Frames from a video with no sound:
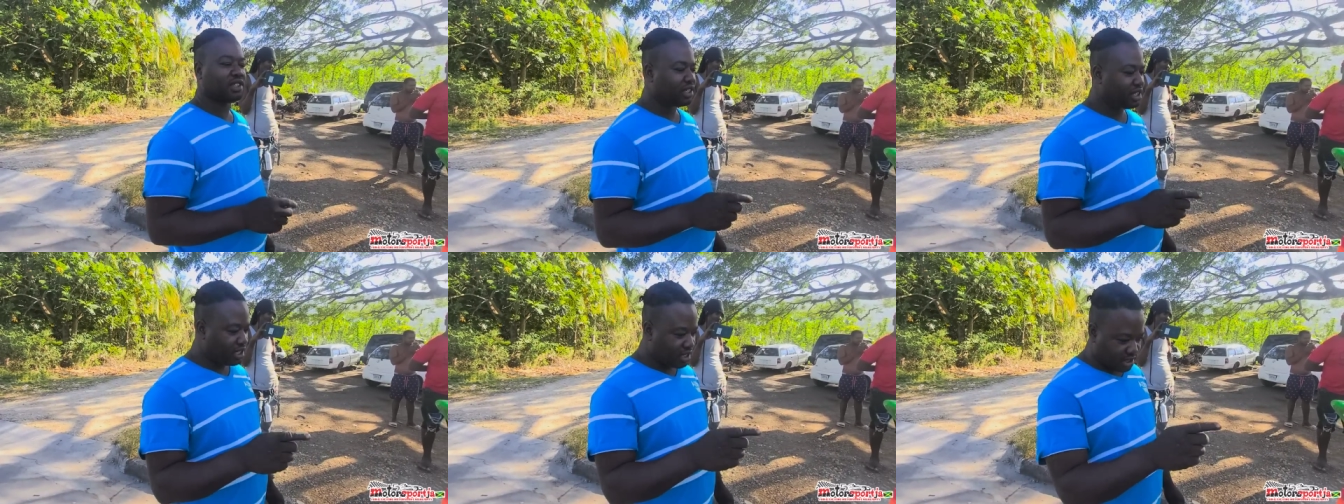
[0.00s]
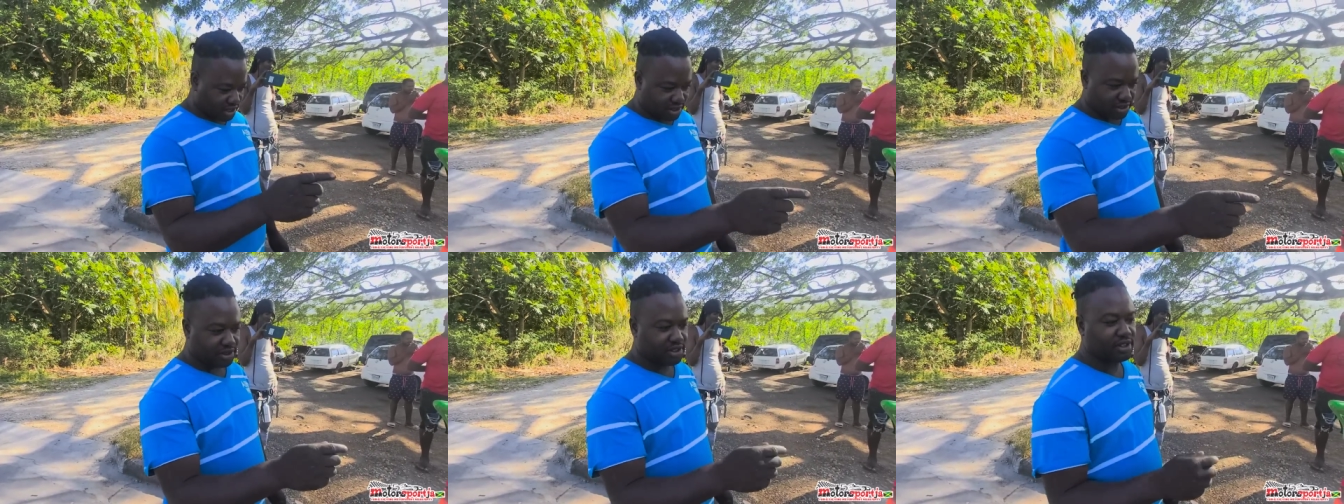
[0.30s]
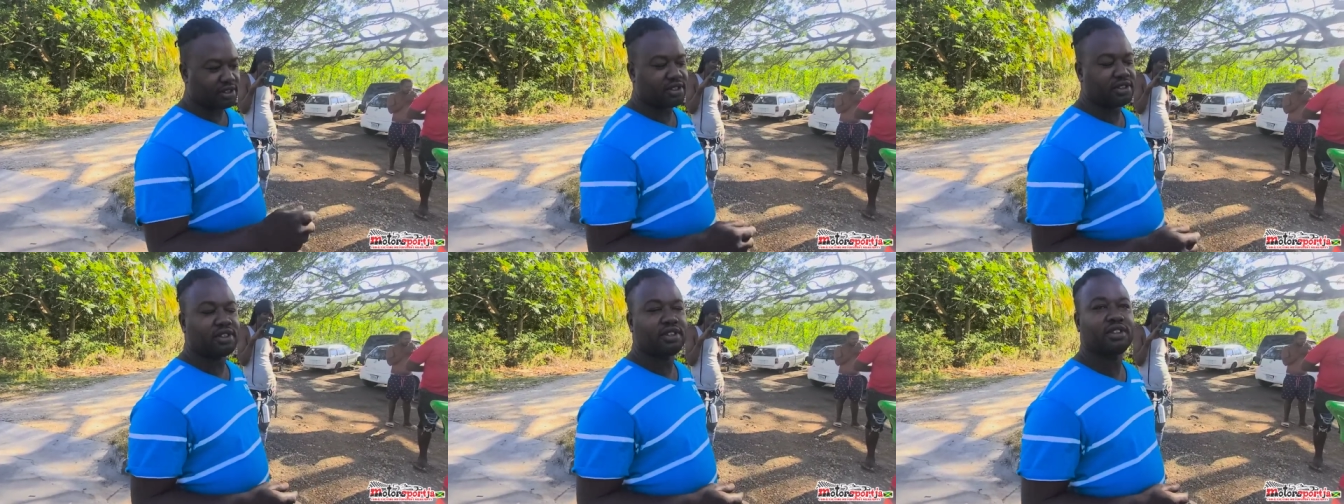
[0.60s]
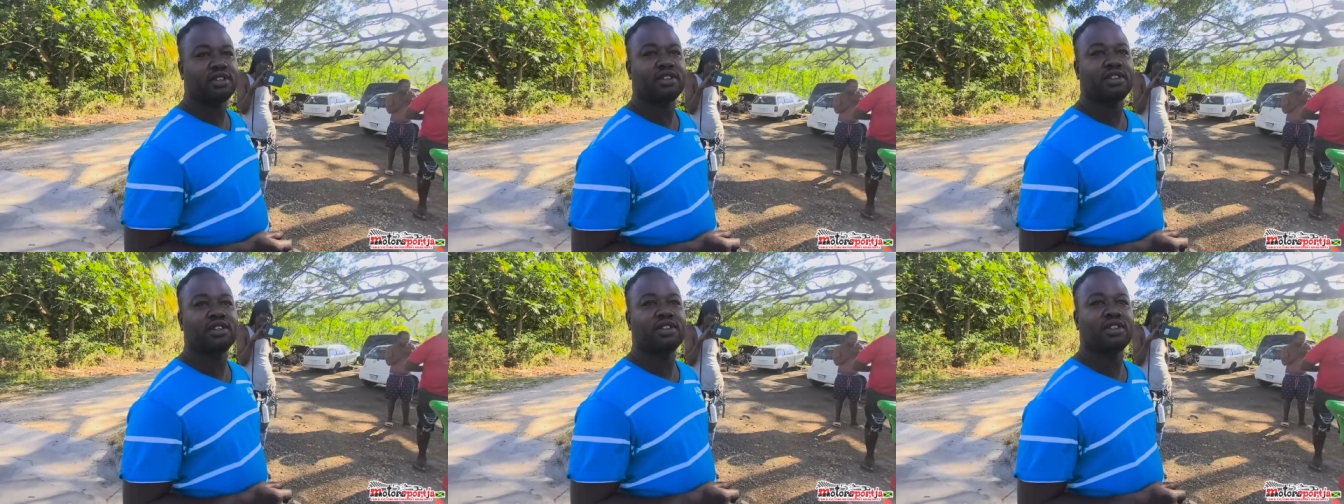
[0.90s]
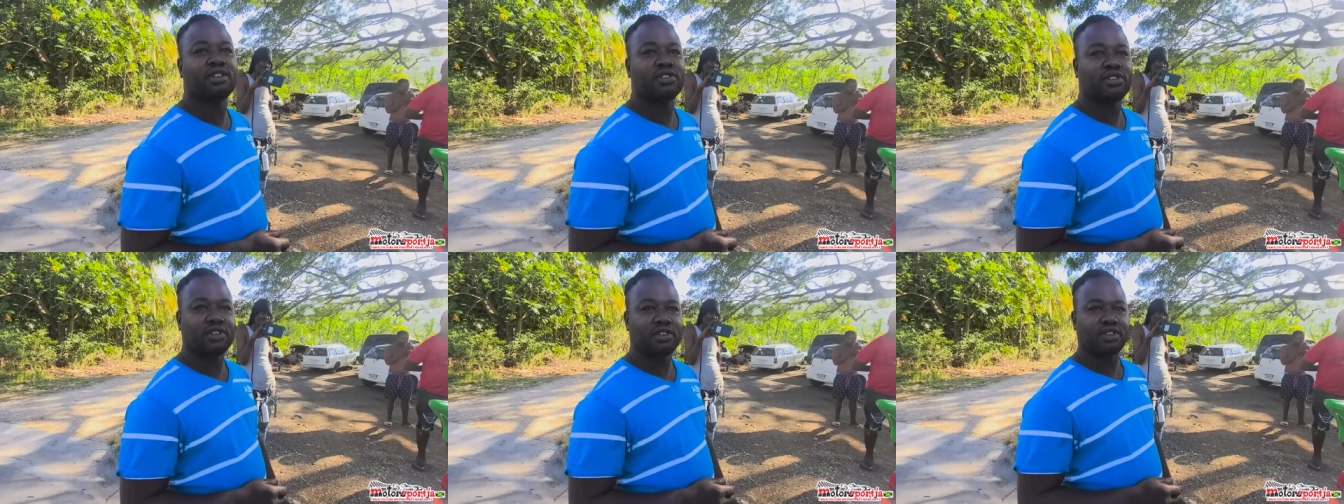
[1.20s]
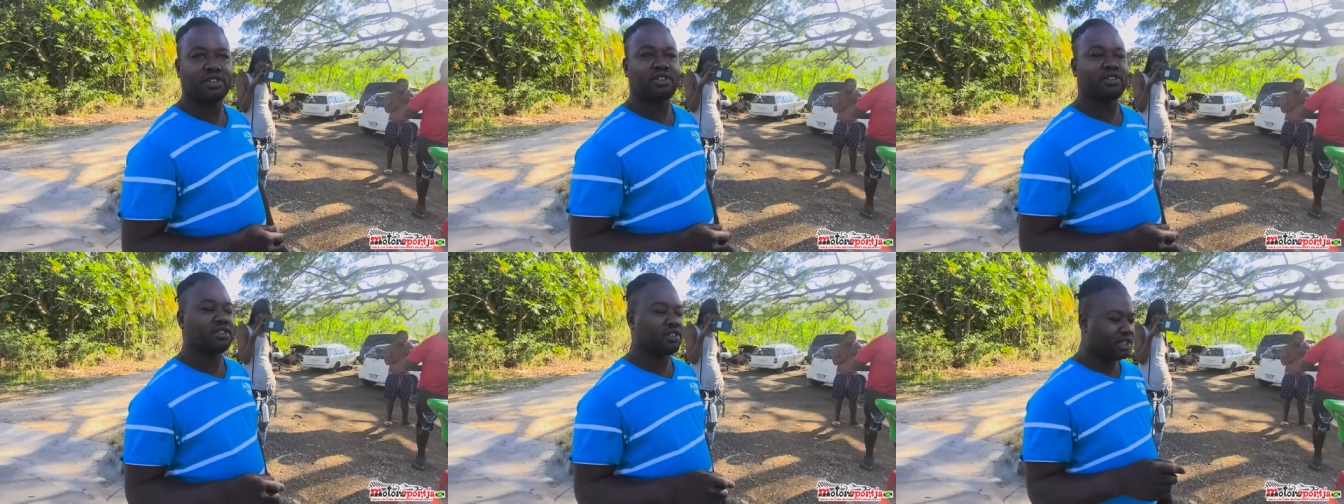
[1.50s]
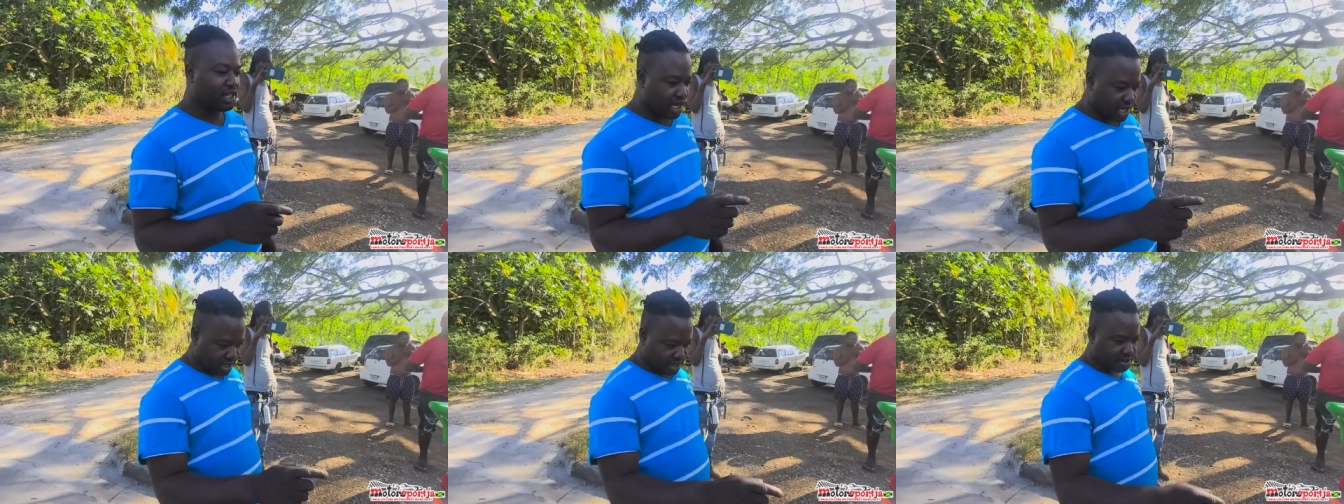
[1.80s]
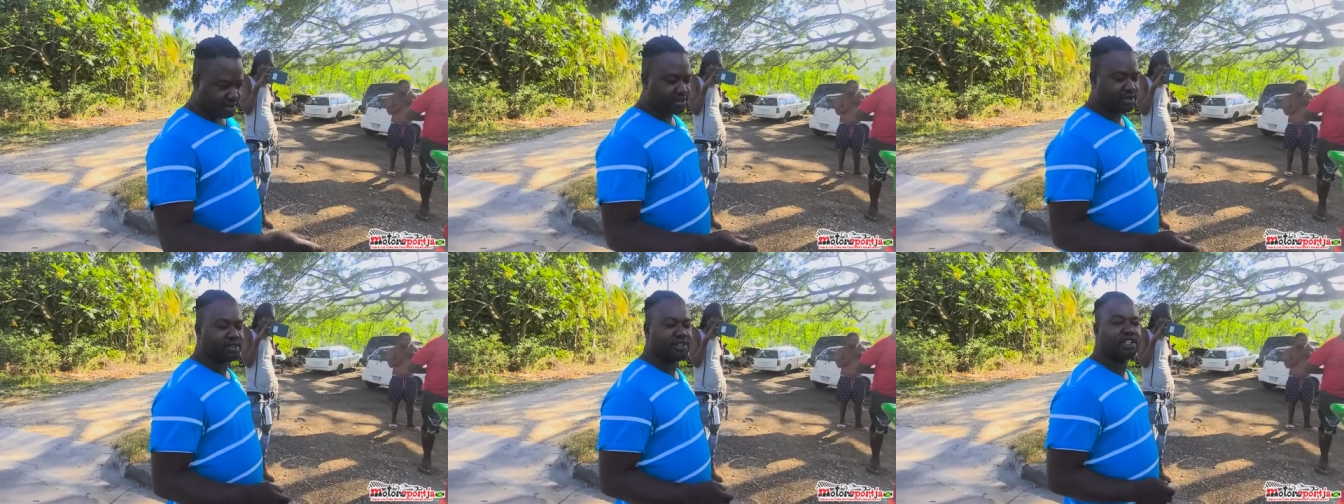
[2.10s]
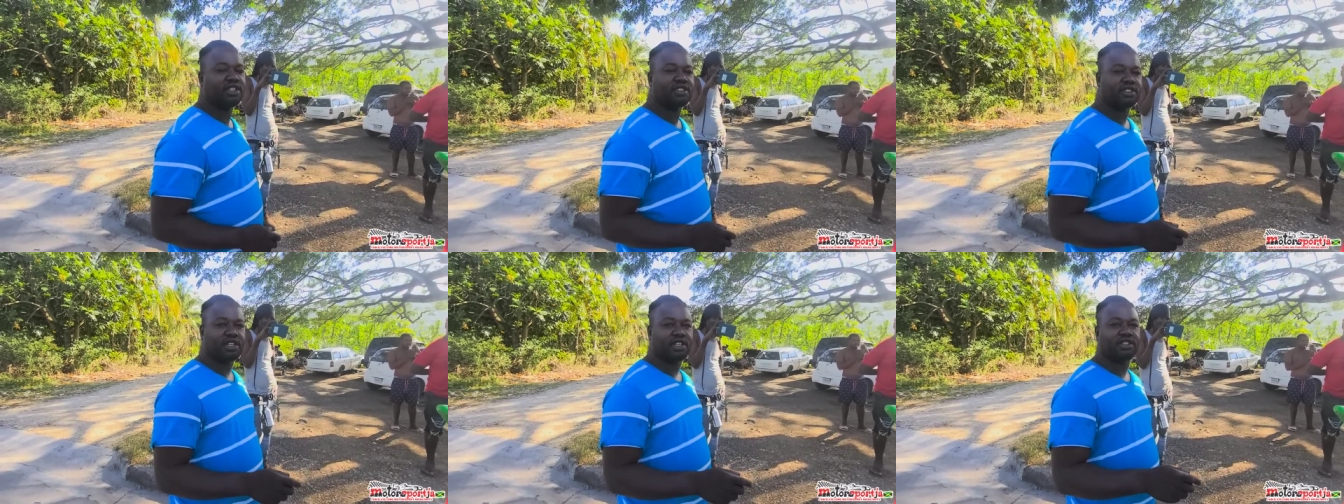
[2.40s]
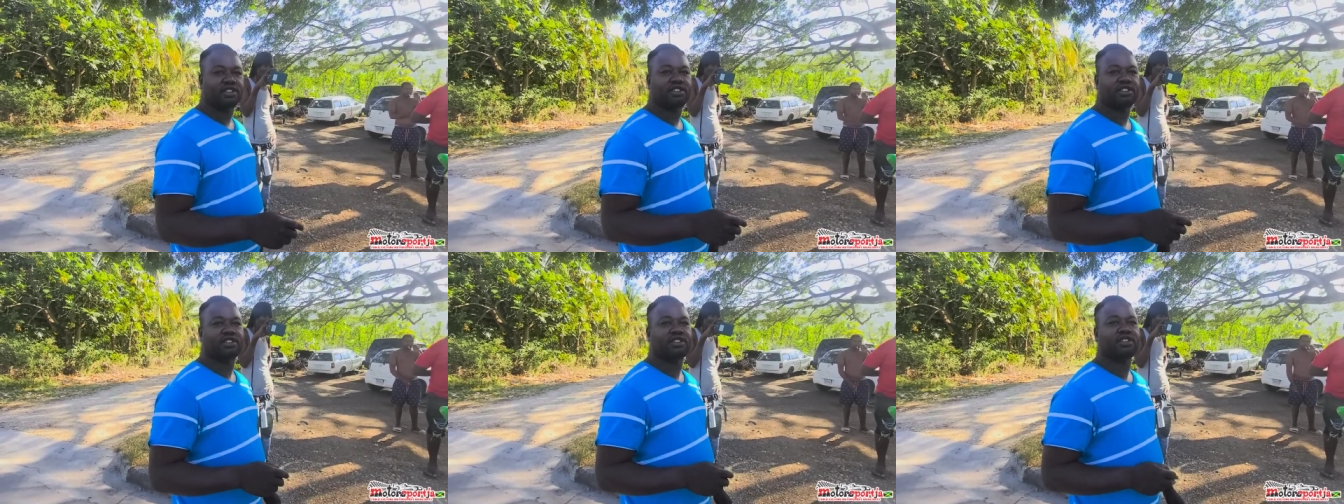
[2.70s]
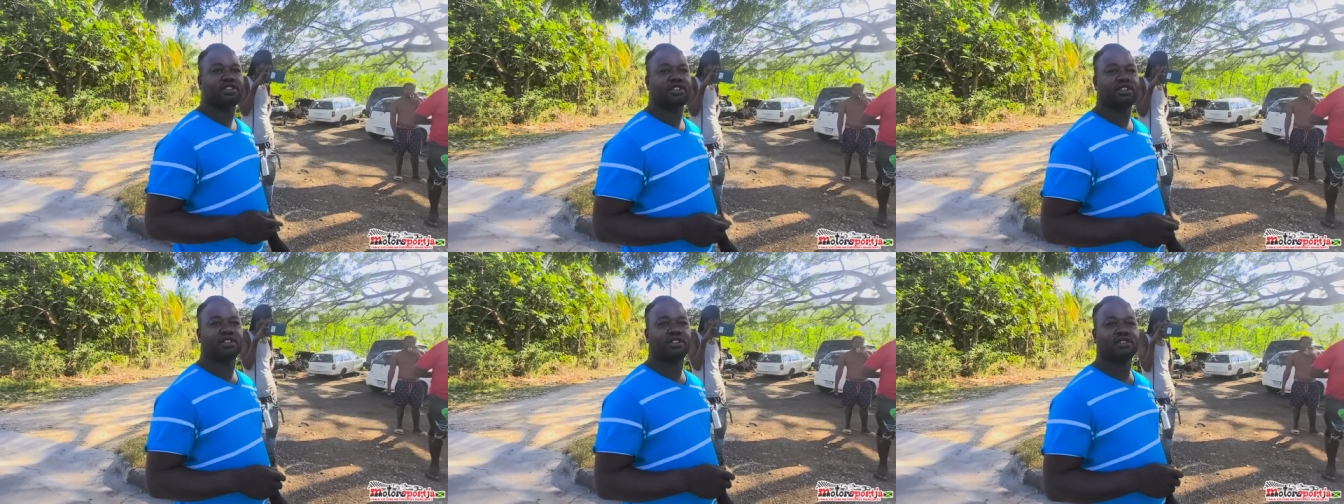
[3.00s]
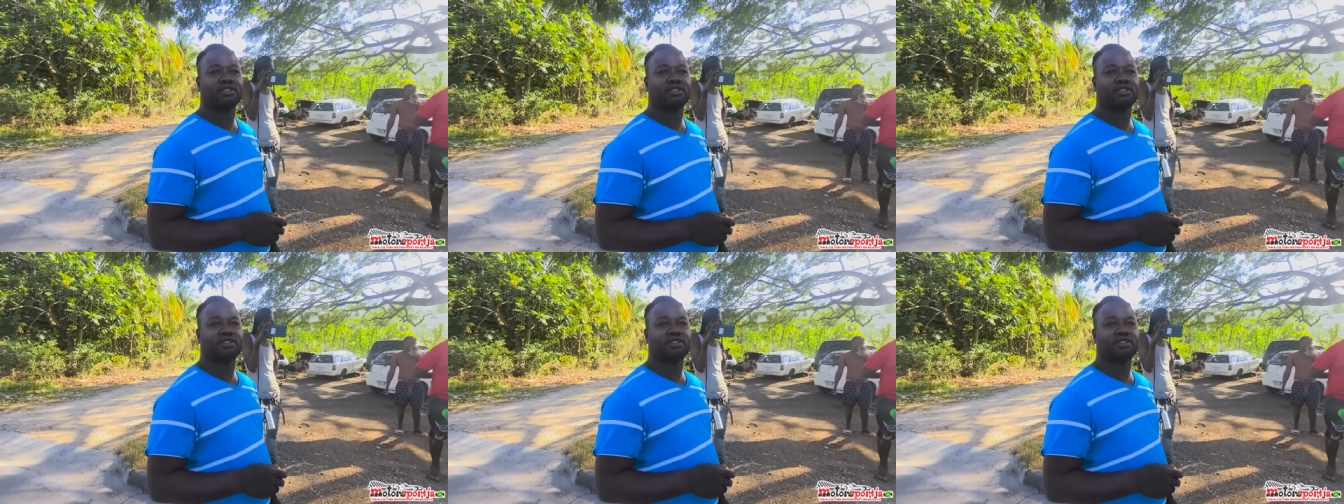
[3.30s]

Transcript: into to make it look like this? Yes, less than three days.